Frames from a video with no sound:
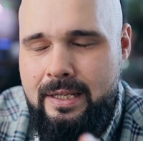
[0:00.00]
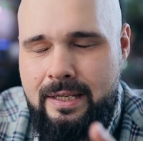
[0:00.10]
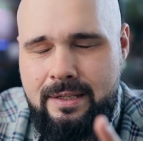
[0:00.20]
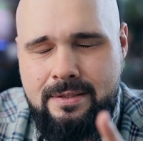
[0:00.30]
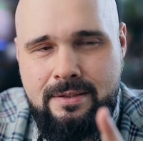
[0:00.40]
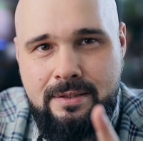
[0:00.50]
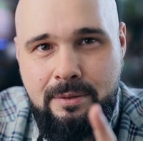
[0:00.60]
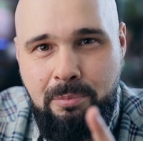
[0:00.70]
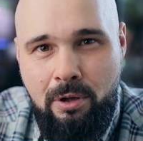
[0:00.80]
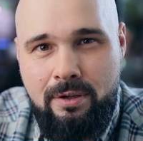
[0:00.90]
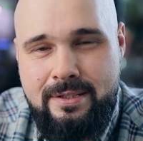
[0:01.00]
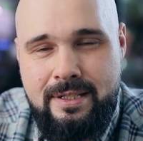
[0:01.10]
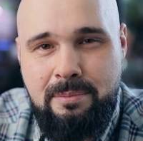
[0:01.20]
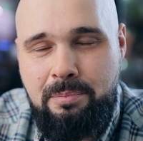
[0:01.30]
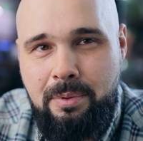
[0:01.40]
is the
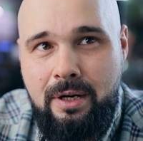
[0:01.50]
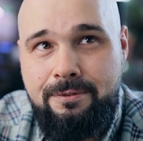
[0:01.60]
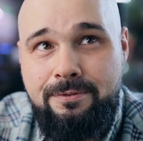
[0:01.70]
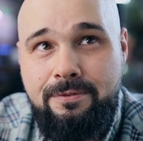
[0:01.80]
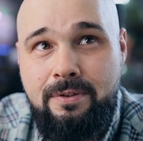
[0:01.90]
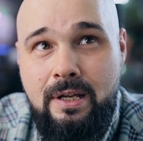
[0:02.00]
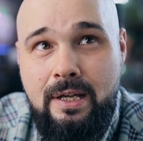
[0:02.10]
Palsy Buff